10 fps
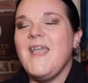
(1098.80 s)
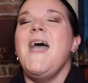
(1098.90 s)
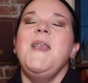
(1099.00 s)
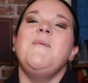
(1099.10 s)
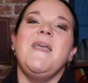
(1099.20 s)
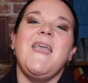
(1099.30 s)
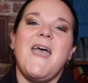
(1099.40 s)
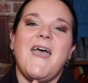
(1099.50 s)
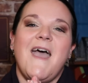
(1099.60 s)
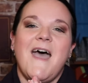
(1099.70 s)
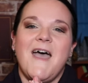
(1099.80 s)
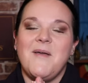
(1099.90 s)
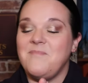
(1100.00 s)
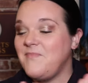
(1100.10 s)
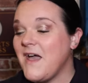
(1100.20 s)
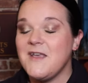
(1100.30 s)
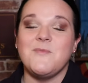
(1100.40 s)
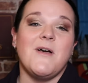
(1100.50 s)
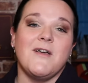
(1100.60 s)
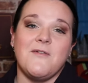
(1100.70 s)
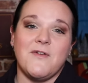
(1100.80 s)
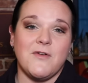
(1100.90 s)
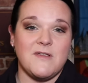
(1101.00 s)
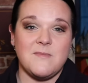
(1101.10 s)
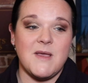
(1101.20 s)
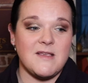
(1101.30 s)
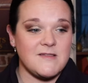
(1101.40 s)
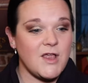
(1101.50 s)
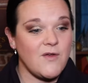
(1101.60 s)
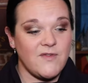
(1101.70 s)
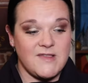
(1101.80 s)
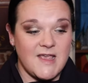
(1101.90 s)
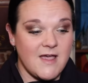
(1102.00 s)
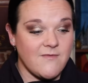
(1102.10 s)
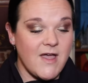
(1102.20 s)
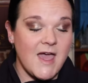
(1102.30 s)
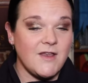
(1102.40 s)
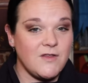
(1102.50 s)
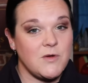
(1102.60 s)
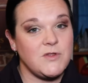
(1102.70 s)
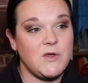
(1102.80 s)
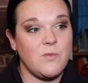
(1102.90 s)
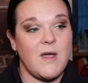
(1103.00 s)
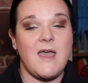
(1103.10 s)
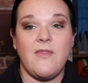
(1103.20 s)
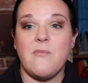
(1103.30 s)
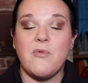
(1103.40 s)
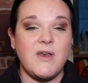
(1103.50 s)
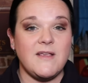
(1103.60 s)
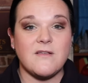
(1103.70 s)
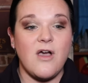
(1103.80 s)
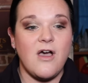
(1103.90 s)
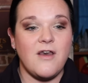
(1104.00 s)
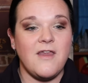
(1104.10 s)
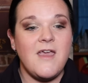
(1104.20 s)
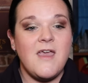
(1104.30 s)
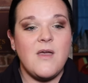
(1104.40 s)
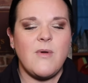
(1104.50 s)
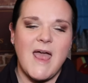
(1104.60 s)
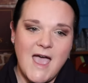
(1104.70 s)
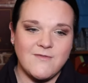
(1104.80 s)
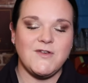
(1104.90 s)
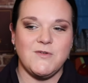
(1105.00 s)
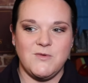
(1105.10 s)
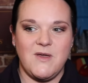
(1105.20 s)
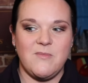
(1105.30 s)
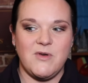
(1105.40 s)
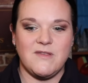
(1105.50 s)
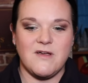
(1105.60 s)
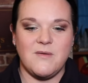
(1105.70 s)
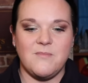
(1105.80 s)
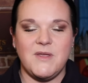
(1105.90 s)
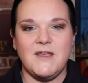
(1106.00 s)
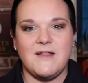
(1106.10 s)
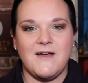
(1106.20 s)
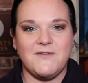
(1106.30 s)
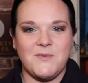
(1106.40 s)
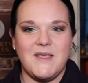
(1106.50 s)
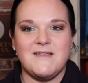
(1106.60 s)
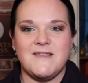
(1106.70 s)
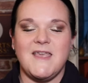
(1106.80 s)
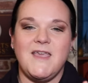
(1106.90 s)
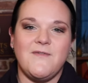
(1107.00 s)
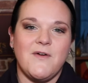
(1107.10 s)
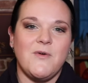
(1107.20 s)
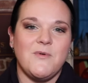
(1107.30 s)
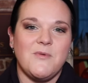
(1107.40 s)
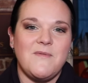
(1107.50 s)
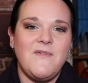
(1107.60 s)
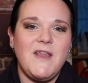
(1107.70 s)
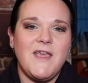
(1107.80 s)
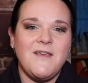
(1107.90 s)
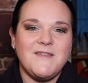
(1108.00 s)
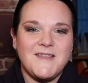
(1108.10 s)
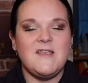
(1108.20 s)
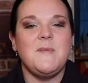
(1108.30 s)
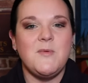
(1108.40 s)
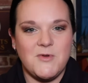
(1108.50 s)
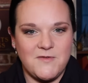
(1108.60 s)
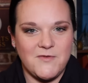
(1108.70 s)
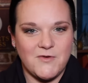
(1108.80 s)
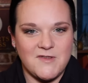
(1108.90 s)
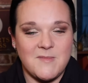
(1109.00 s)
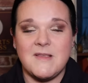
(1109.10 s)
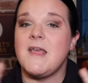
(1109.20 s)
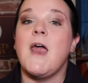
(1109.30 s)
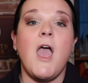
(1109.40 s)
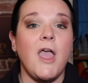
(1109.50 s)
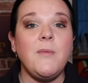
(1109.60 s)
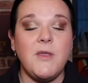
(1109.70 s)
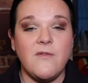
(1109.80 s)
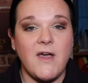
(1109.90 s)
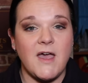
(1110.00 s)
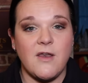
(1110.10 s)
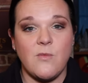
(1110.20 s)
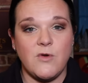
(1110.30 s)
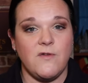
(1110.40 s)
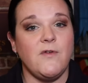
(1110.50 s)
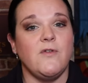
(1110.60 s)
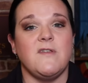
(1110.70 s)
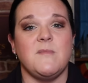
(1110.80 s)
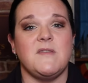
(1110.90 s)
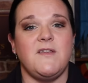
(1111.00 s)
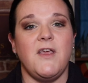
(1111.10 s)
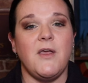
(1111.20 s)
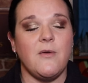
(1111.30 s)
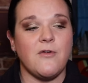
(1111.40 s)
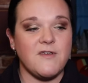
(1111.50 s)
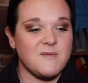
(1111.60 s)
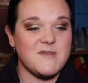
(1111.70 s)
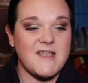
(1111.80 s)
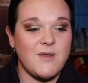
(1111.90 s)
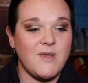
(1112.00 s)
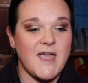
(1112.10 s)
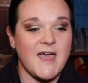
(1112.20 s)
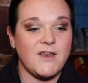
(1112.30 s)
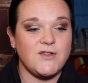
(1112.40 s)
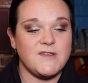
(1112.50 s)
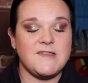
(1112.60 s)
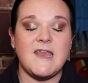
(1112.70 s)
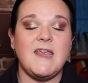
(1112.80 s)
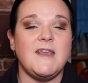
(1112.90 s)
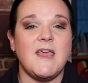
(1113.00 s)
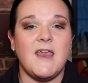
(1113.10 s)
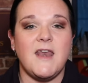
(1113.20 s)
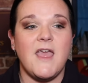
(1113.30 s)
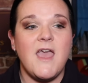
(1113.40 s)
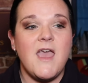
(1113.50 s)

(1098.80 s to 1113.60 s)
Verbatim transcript: Anyway, yeah, um, that is what I got for Christmas. And obviously I've kind of told you where the money's gone. Well, I have told you where the money's gone, but you'll have to wait and see for upcoming videos. It's been a wonderful Christmas and I hope you've had a wonderful Christmas too. Christmas Day, we kind of just stayed in